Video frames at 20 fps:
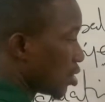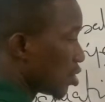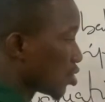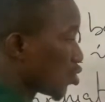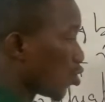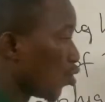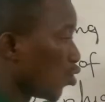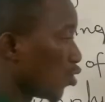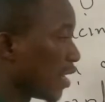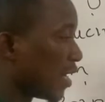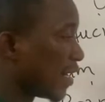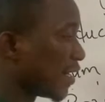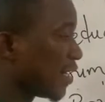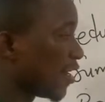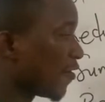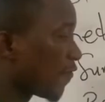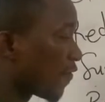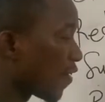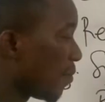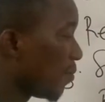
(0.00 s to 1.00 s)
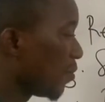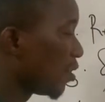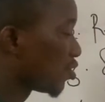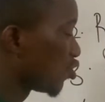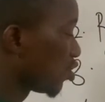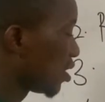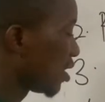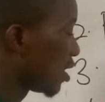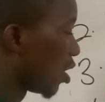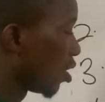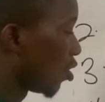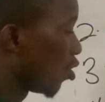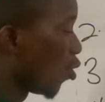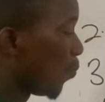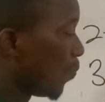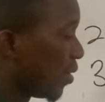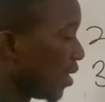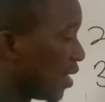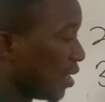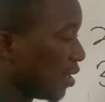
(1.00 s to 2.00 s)
So the difference between the
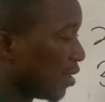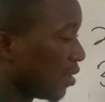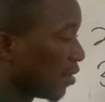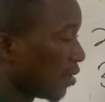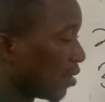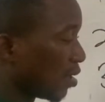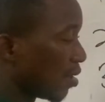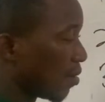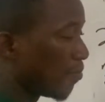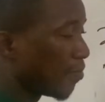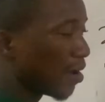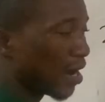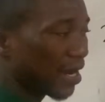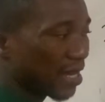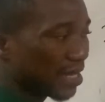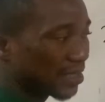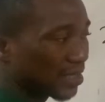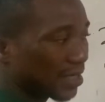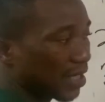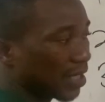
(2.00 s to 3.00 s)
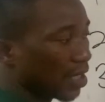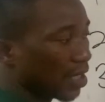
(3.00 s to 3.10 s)
opening balance and the